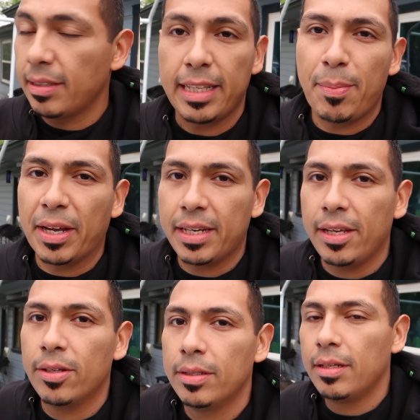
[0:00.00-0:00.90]
Not that big a
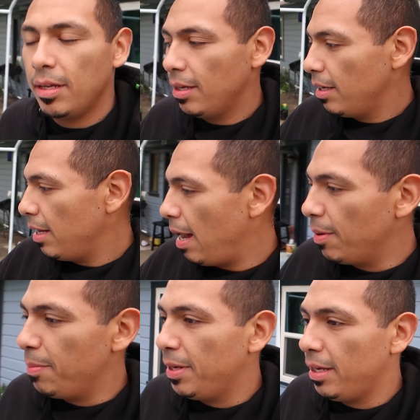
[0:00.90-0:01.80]
deal. I'm
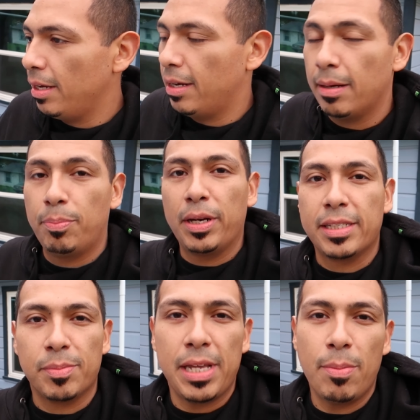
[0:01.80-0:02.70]
gonna be uh, putting
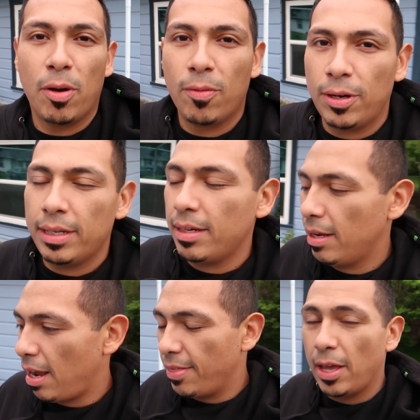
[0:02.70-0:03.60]
some tape over it
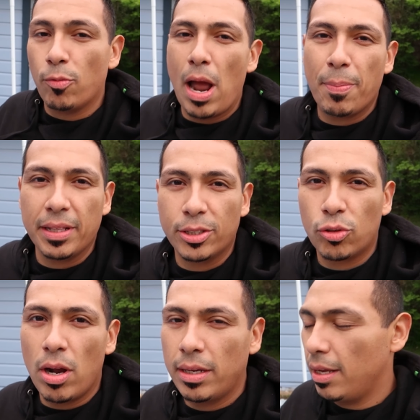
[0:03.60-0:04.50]
and then wrapping the
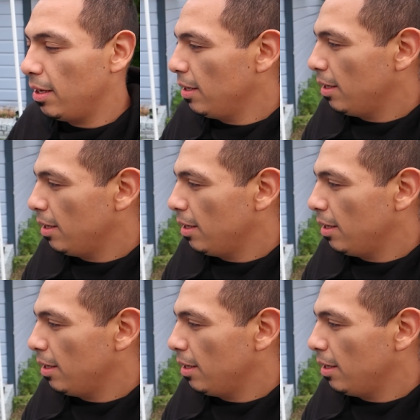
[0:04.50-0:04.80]
trunk.